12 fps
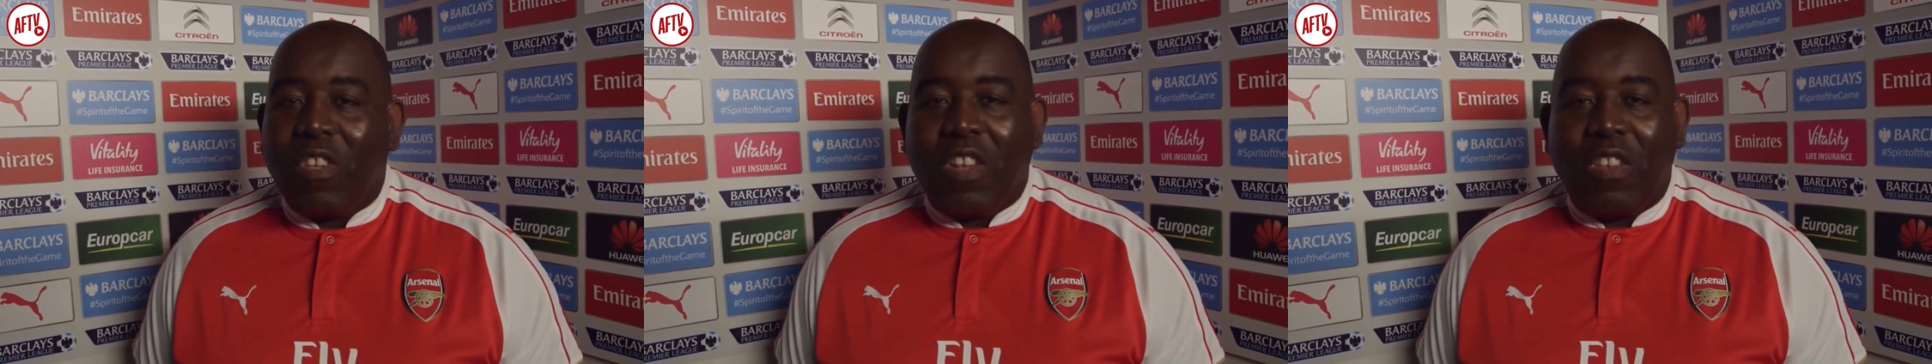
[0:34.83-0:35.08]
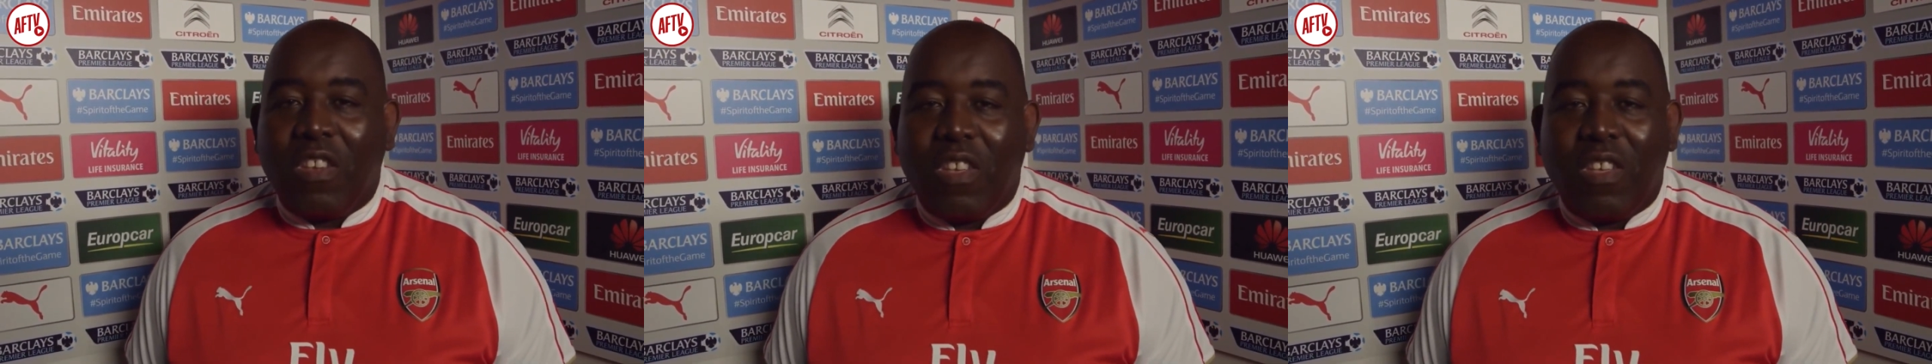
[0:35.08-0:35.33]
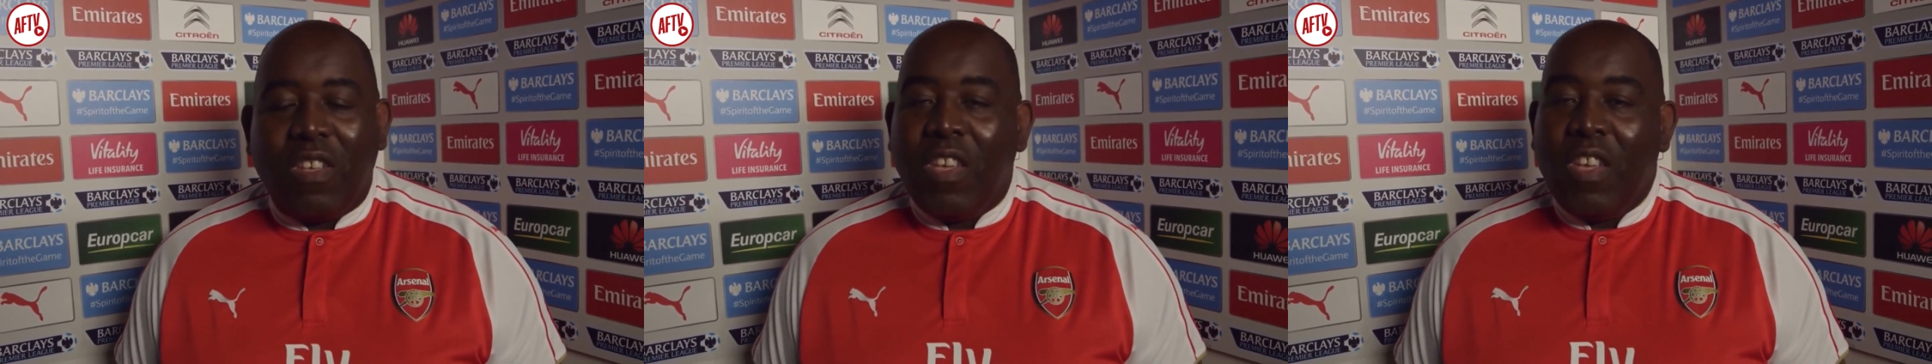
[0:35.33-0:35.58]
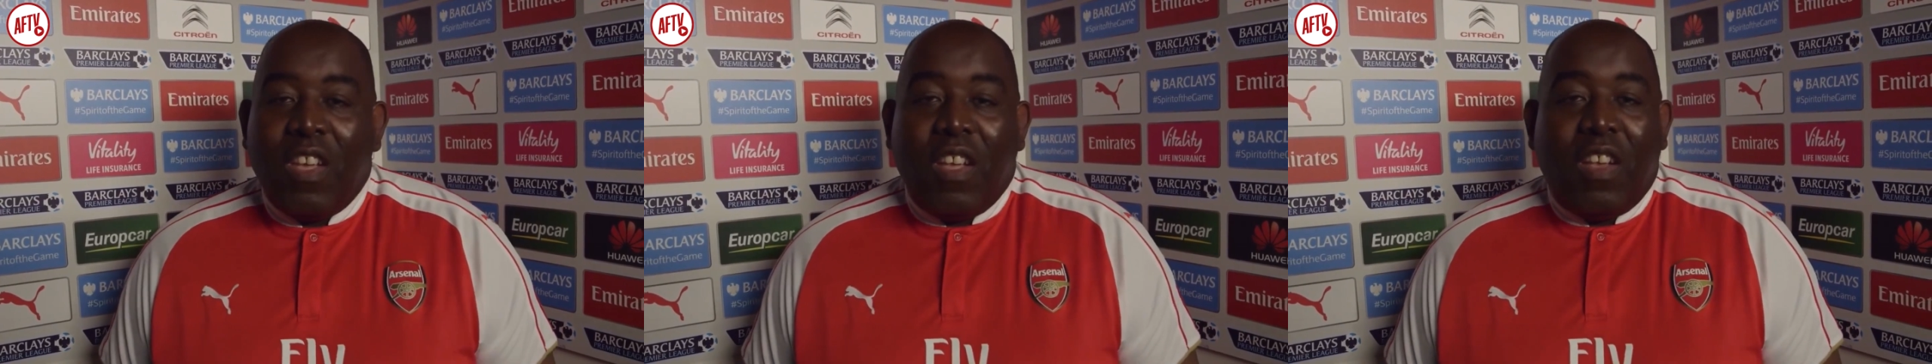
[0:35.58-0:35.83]
And uh,
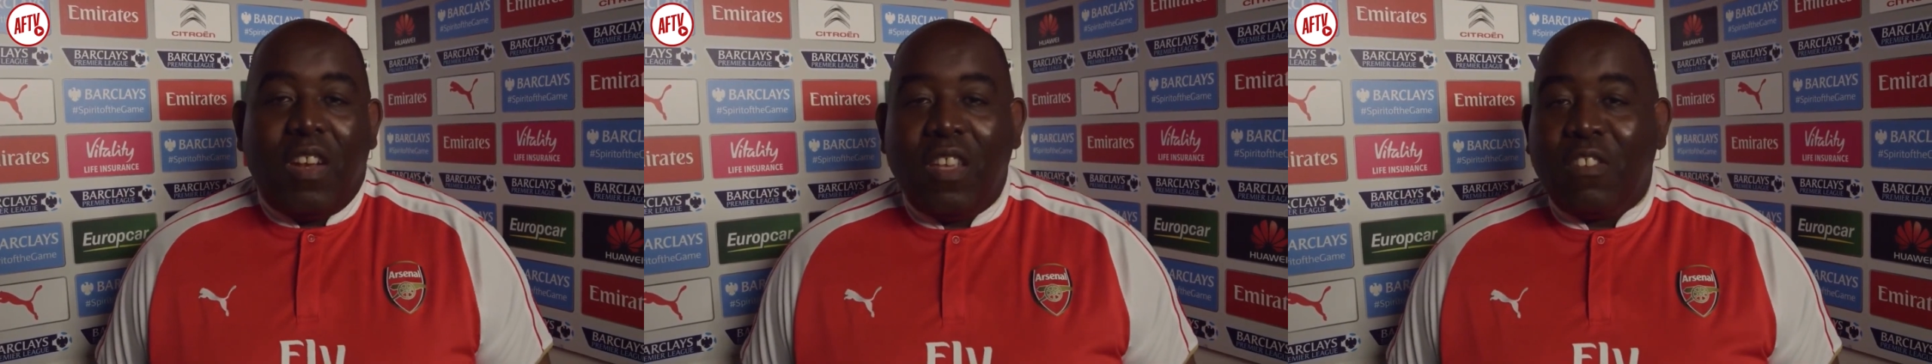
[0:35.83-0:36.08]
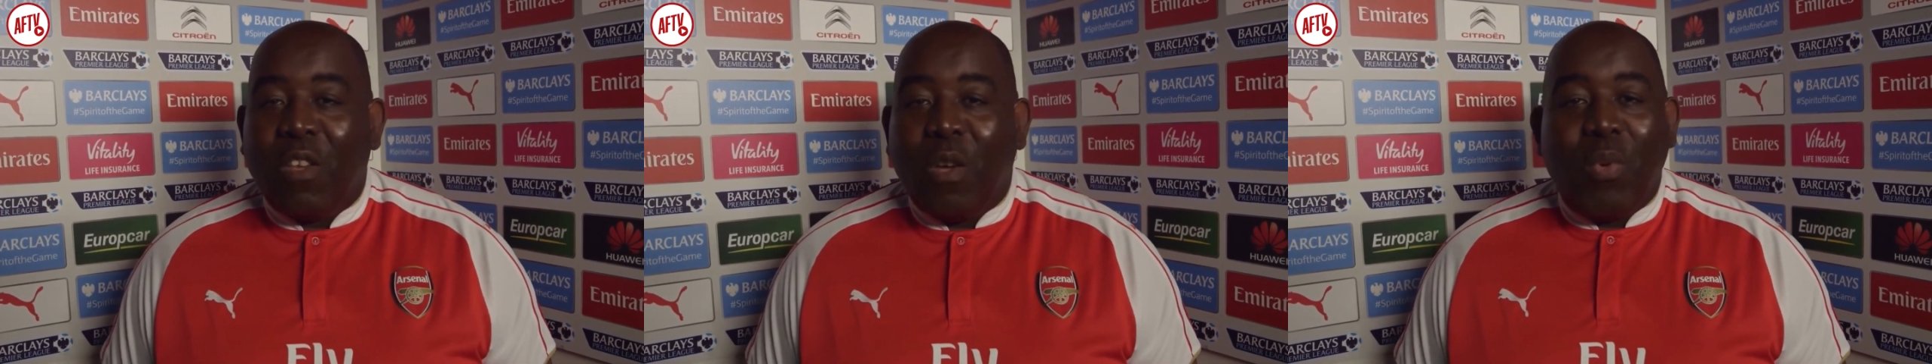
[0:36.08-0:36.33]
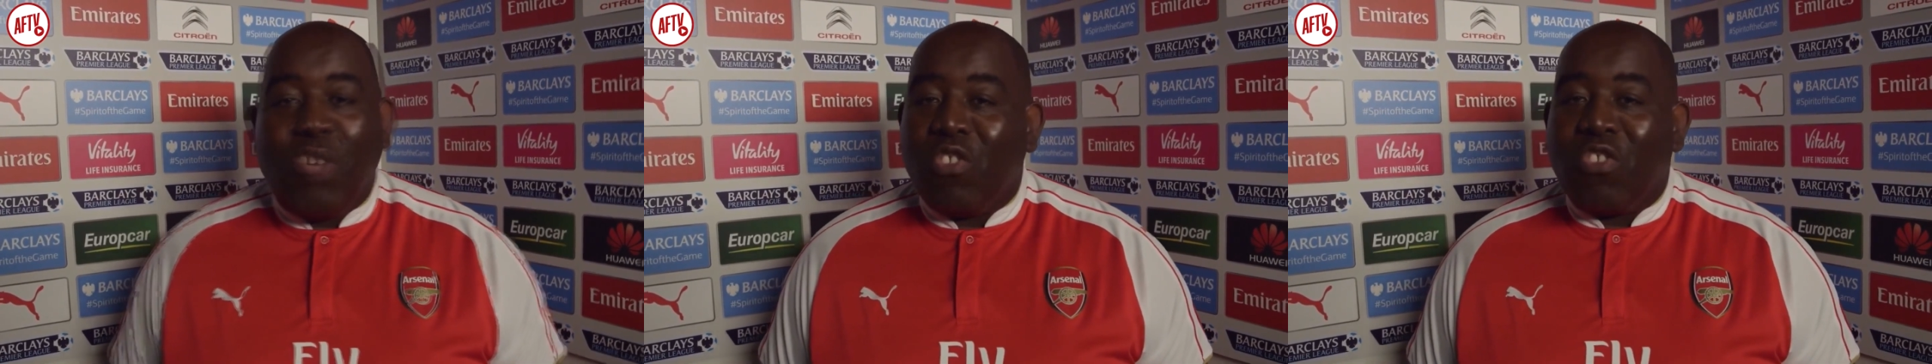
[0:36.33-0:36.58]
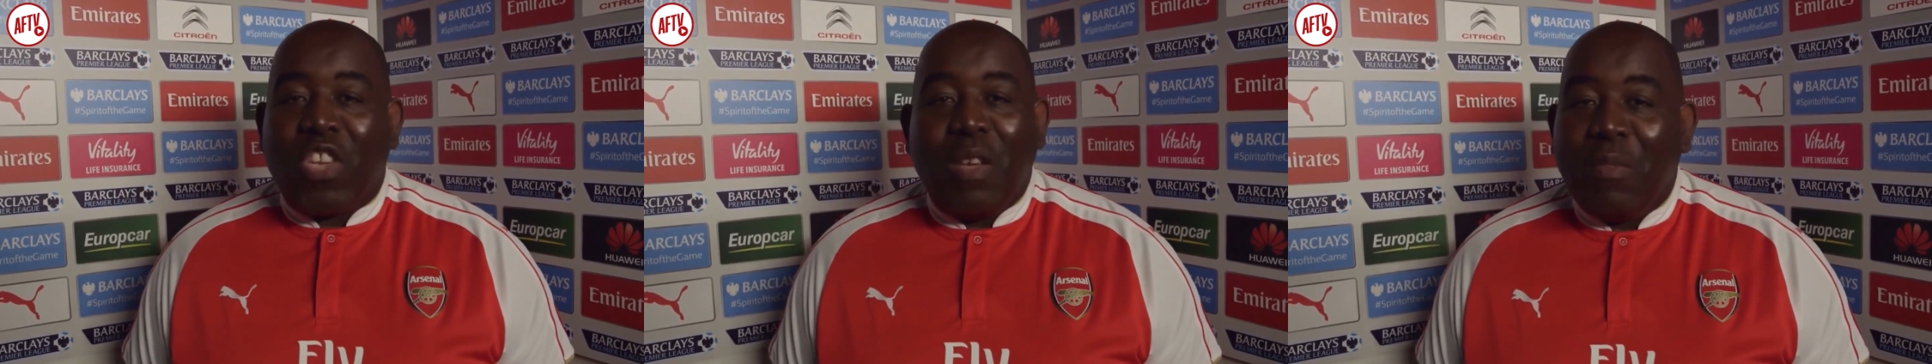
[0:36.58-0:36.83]
let's hope we can
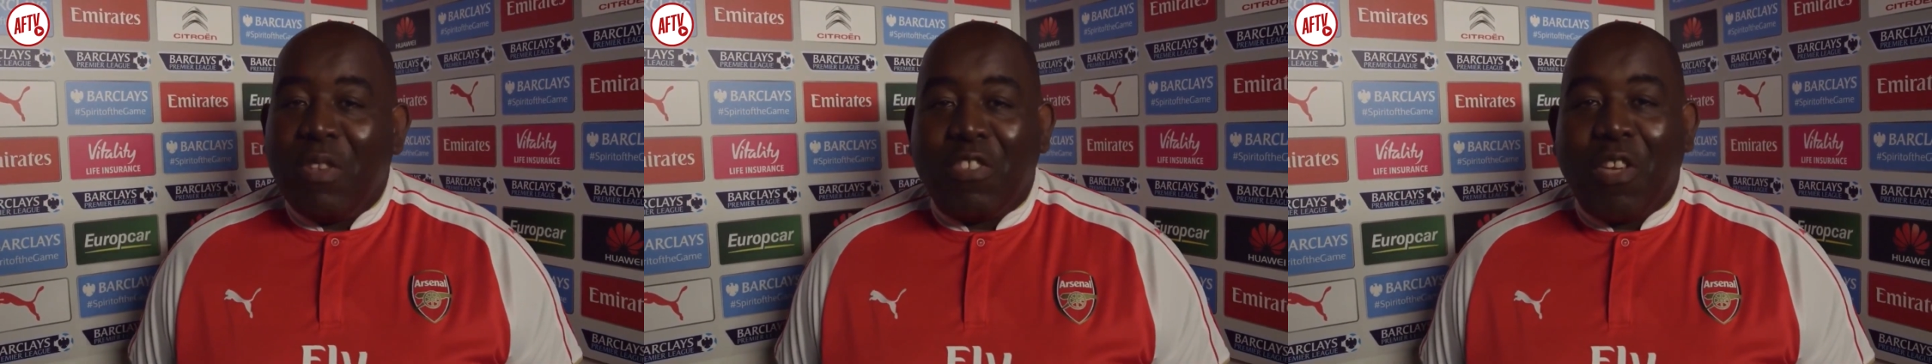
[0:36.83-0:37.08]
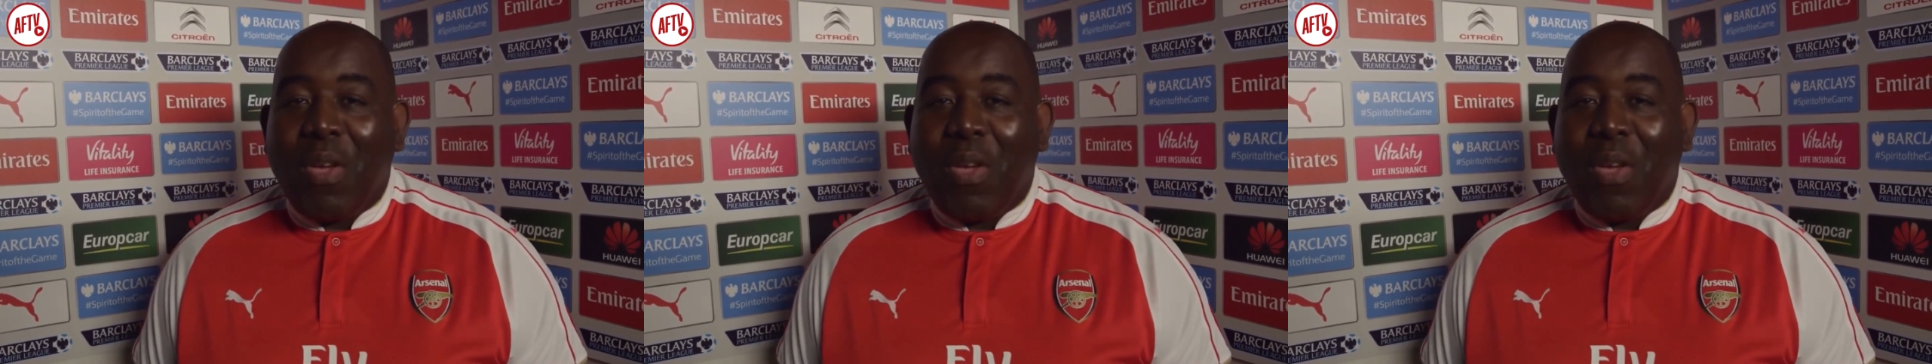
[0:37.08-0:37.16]
just keep this